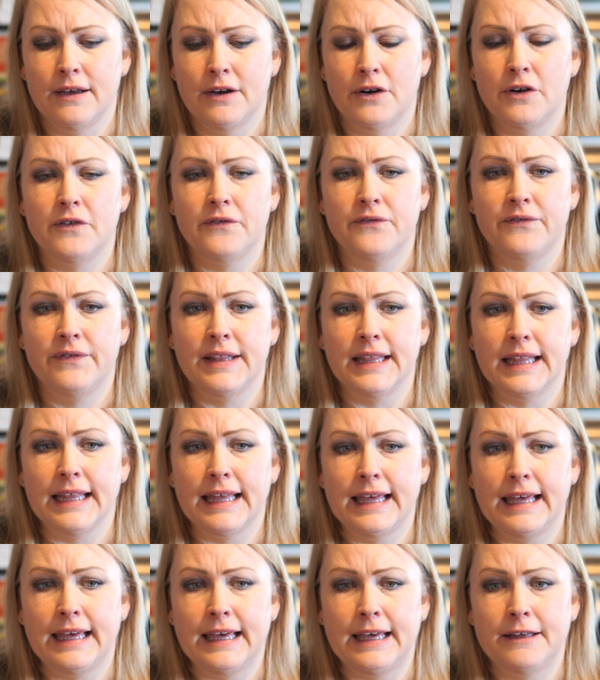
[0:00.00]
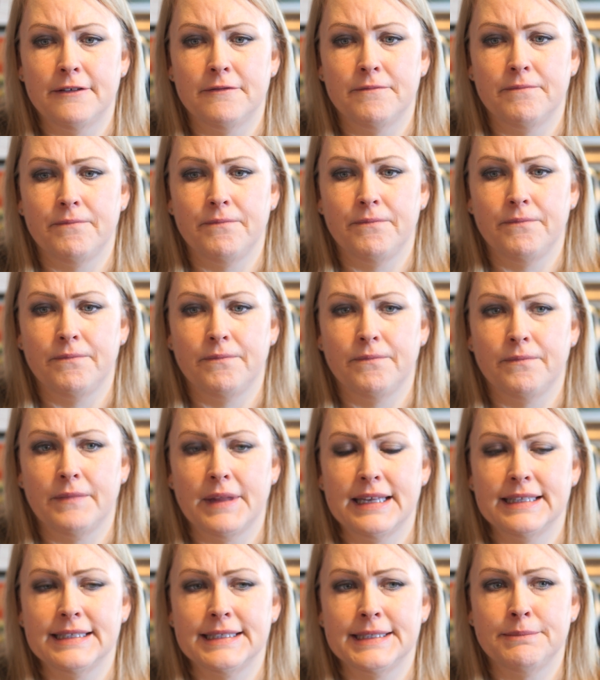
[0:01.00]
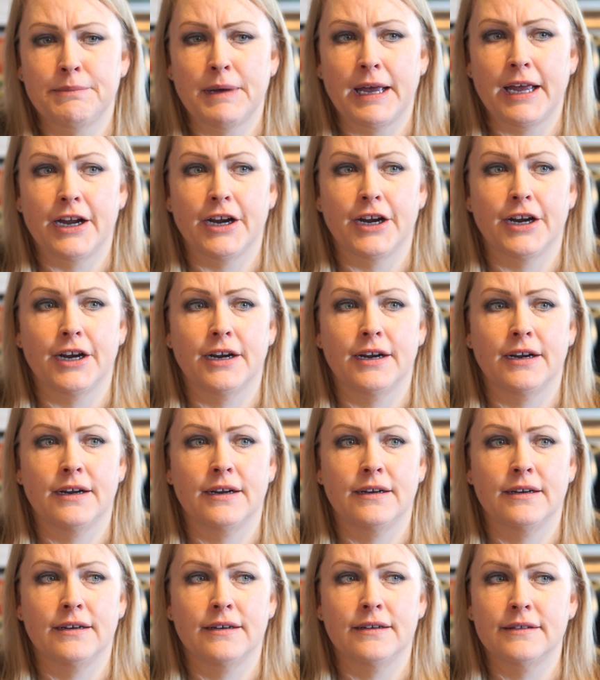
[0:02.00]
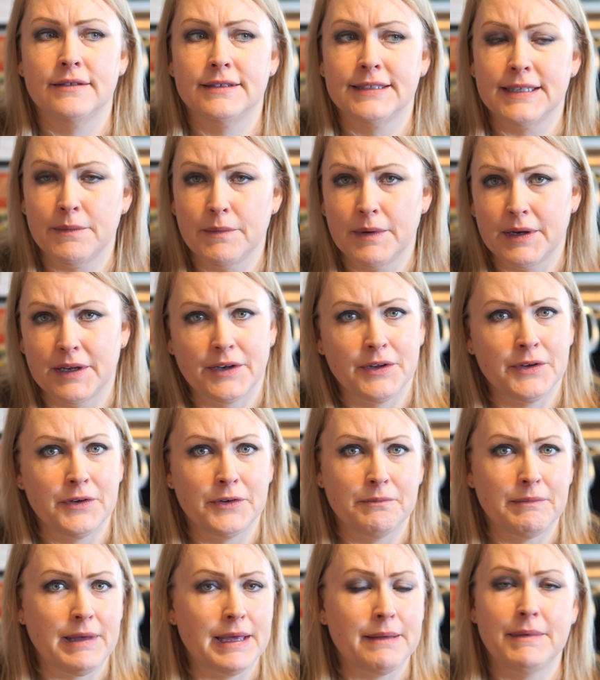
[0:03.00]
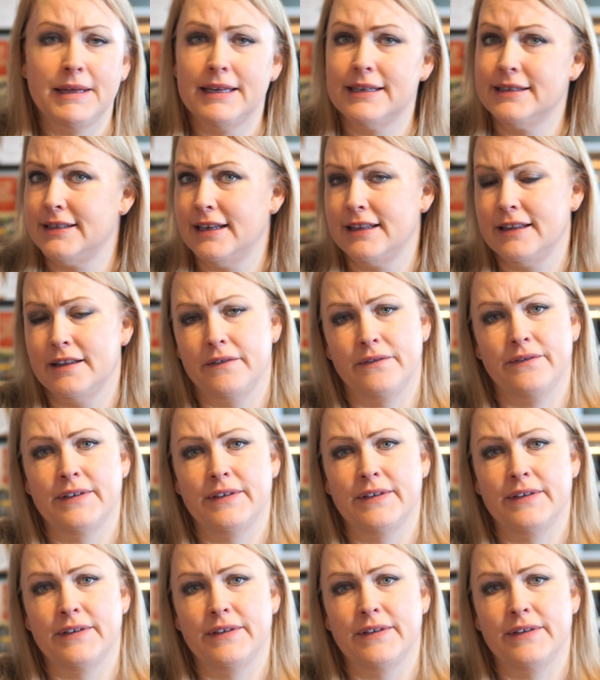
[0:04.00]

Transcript: hopefully inspire someone who maybe is on the